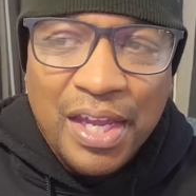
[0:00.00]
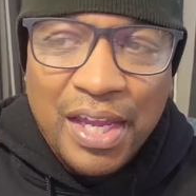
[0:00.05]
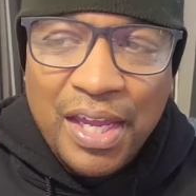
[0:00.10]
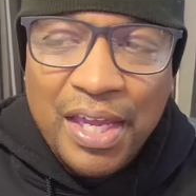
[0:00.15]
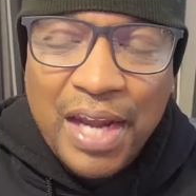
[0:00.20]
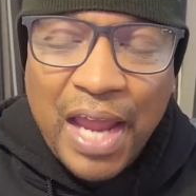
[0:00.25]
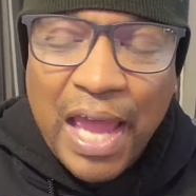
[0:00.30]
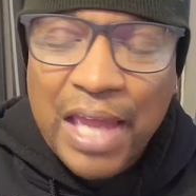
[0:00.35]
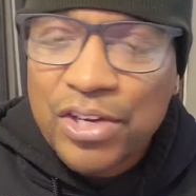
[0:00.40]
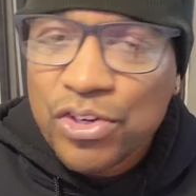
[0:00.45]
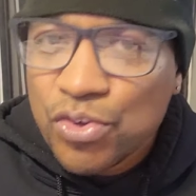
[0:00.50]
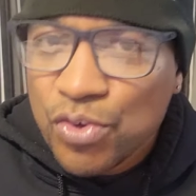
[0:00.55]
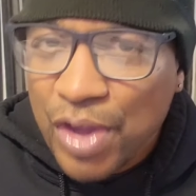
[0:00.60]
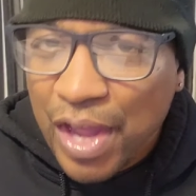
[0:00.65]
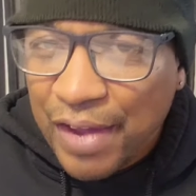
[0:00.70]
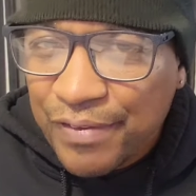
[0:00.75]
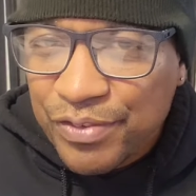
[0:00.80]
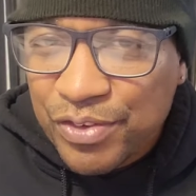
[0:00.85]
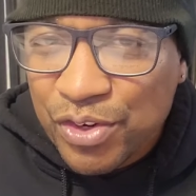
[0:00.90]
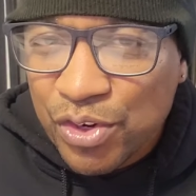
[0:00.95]
And I do
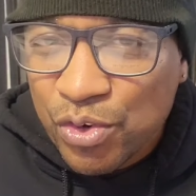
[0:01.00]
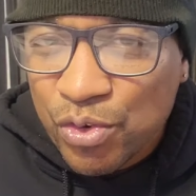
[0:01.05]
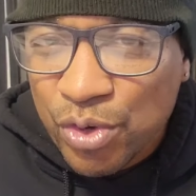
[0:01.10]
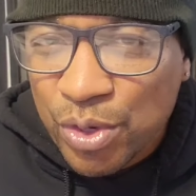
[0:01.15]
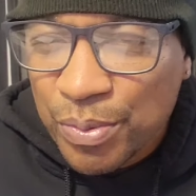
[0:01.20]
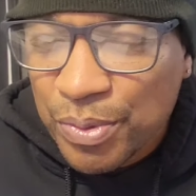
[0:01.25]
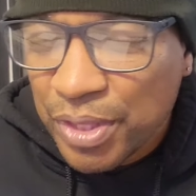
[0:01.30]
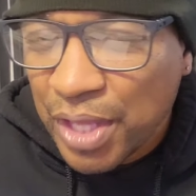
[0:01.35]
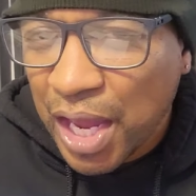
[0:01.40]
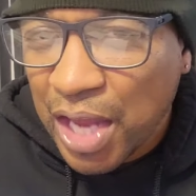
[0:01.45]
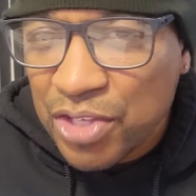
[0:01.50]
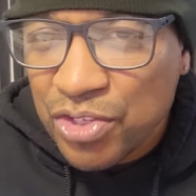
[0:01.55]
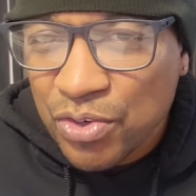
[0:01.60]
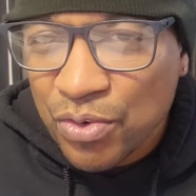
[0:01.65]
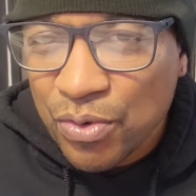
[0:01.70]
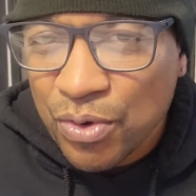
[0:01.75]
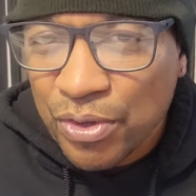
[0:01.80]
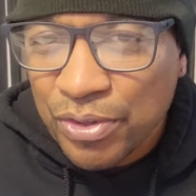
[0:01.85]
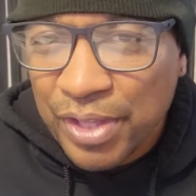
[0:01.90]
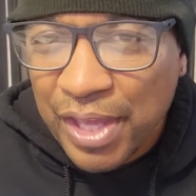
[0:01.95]
have to agree with
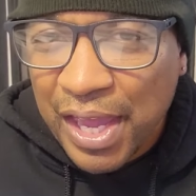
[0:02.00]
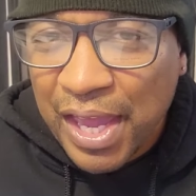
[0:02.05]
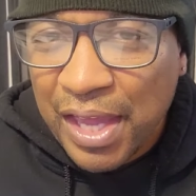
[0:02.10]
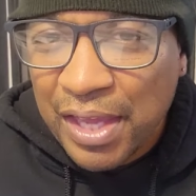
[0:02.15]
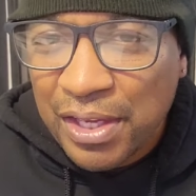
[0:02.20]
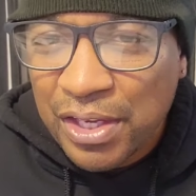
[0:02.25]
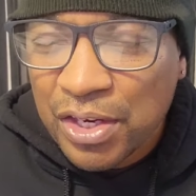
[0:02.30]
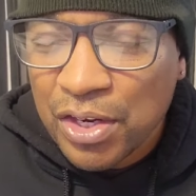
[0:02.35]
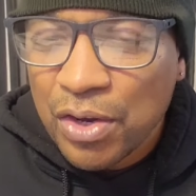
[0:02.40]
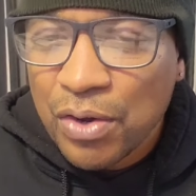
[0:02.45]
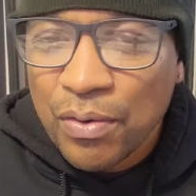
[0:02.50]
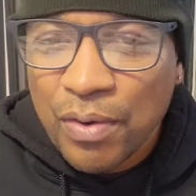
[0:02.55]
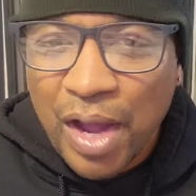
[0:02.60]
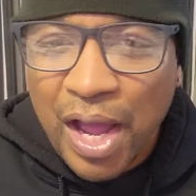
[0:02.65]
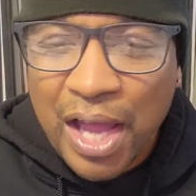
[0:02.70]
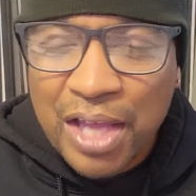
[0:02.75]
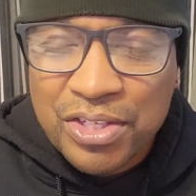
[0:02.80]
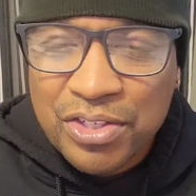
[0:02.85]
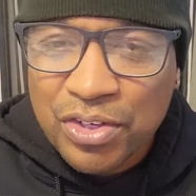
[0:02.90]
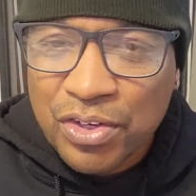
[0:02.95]
Oscar on that. You know,
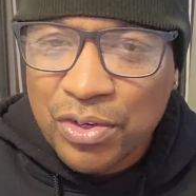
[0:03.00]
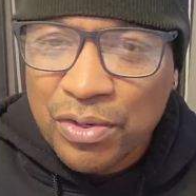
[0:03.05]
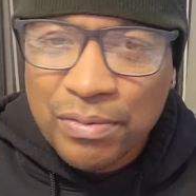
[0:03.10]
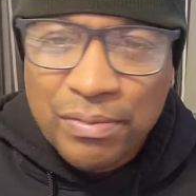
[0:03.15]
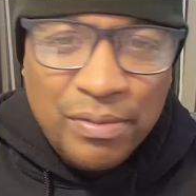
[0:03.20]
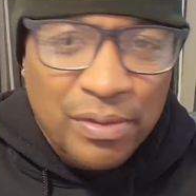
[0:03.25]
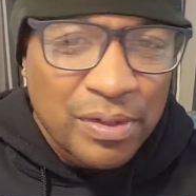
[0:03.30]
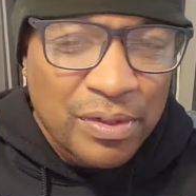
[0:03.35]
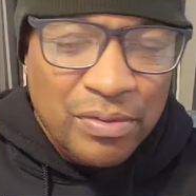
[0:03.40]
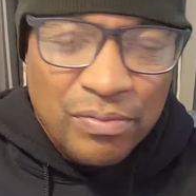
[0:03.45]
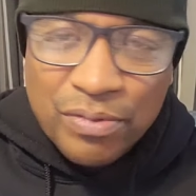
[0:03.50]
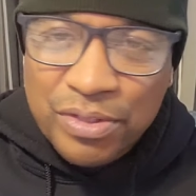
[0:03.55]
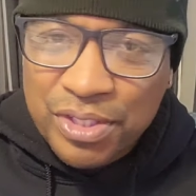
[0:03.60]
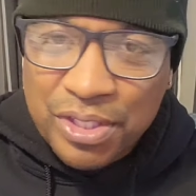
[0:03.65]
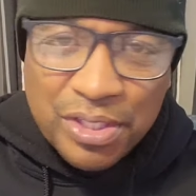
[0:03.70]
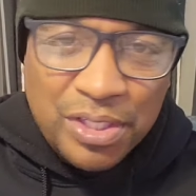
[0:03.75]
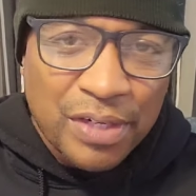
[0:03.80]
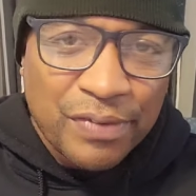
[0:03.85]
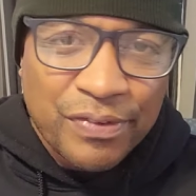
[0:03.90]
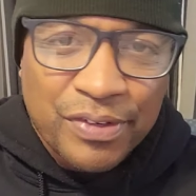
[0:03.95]
Oscar was
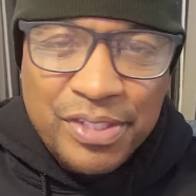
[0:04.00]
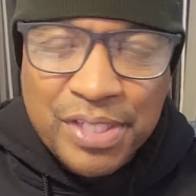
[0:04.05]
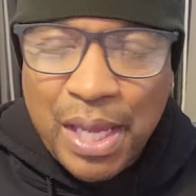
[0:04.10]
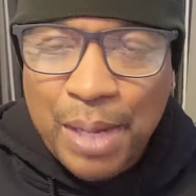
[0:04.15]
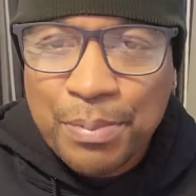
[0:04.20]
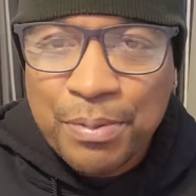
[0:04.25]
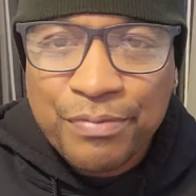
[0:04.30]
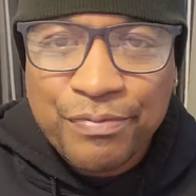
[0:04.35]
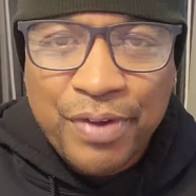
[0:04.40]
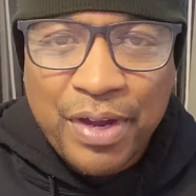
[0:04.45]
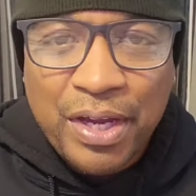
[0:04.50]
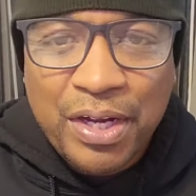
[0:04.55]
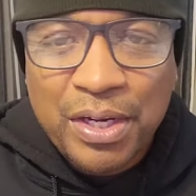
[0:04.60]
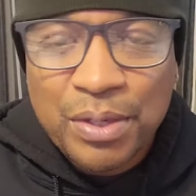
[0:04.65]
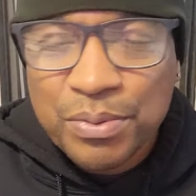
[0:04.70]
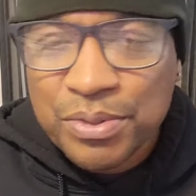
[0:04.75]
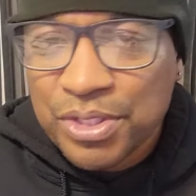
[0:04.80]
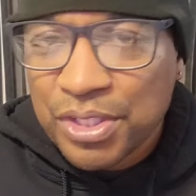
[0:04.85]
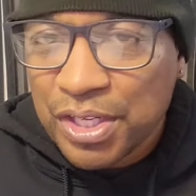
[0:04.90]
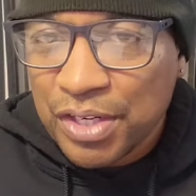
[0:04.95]
a different type of fighter.
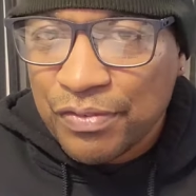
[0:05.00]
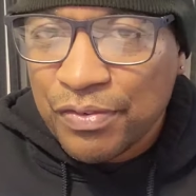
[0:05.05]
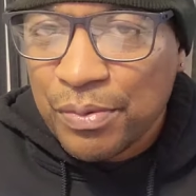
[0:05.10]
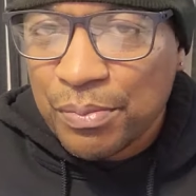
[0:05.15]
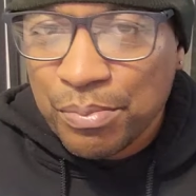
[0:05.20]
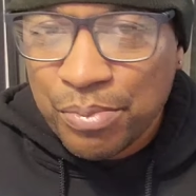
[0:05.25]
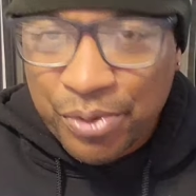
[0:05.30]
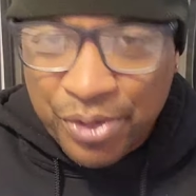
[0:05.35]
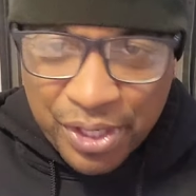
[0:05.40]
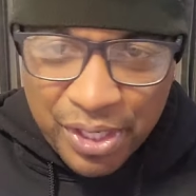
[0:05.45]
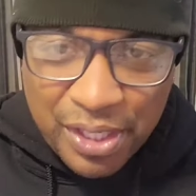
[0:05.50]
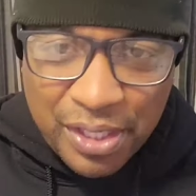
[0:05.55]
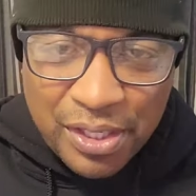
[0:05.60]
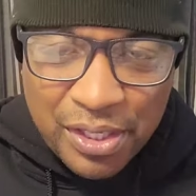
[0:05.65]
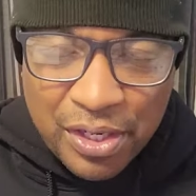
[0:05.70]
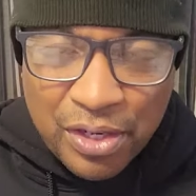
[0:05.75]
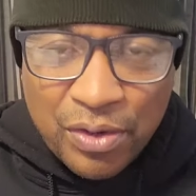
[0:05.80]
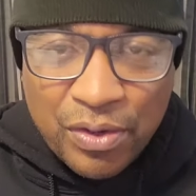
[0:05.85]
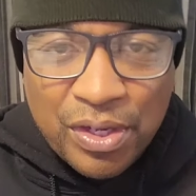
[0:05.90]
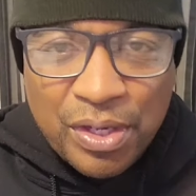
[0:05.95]
He was a different breed.
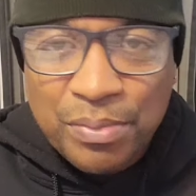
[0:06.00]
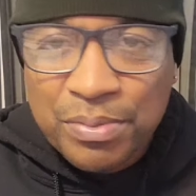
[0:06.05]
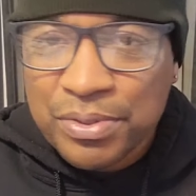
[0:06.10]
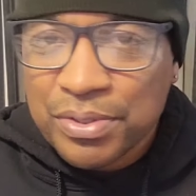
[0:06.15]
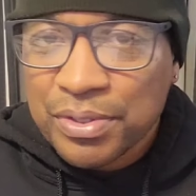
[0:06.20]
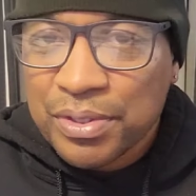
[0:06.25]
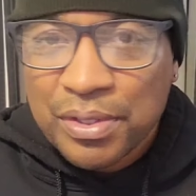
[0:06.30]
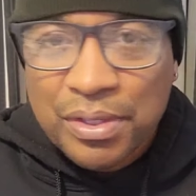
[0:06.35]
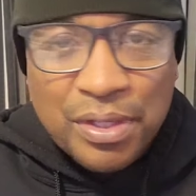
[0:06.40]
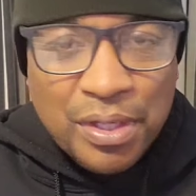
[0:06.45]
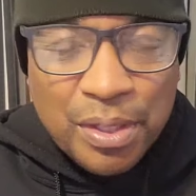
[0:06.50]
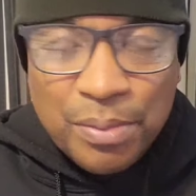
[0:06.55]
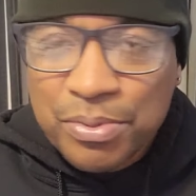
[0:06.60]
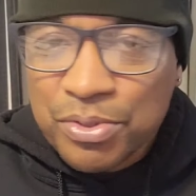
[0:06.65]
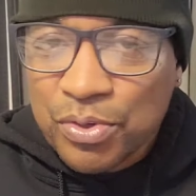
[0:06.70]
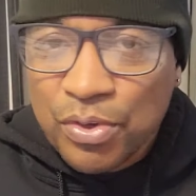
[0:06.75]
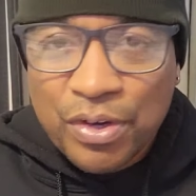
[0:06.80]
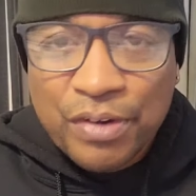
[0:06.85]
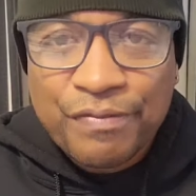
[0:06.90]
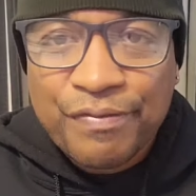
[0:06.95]
You know, he
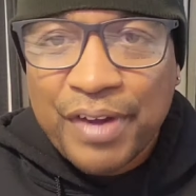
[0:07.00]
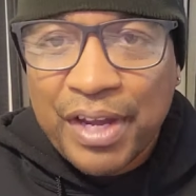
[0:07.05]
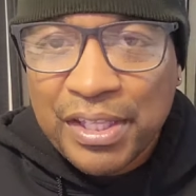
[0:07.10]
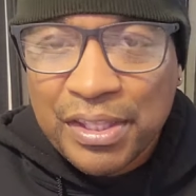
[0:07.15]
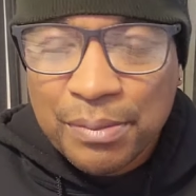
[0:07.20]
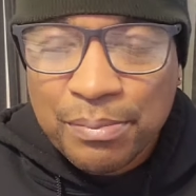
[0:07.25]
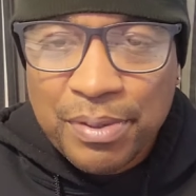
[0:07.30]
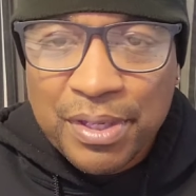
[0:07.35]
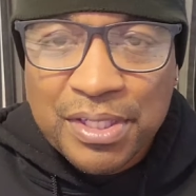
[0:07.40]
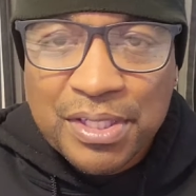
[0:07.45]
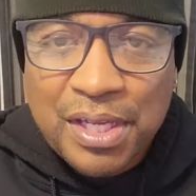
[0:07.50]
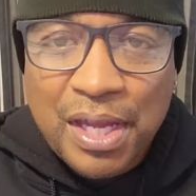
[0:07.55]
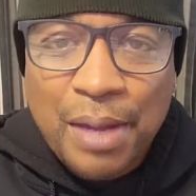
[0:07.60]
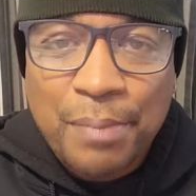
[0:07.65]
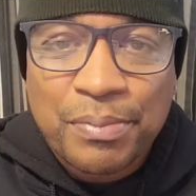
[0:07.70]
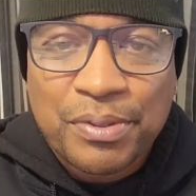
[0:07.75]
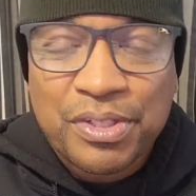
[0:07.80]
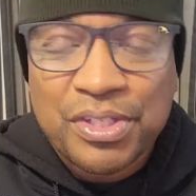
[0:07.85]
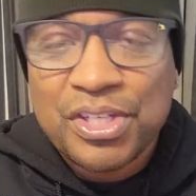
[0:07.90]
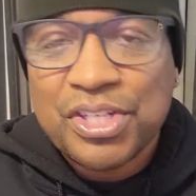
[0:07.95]
was going to fight the best
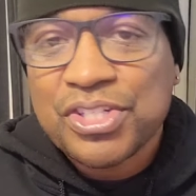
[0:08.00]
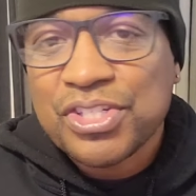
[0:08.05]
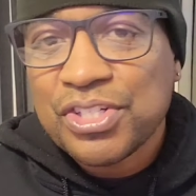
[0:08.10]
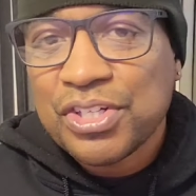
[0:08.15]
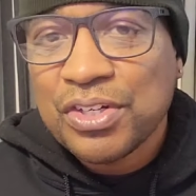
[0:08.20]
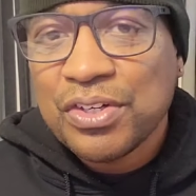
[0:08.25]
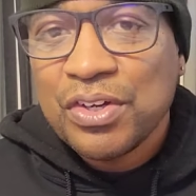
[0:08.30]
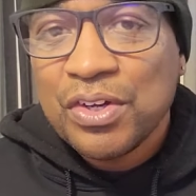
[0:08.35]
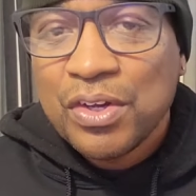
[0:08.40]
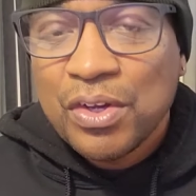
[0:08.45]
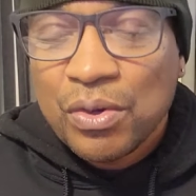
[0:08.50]
competition.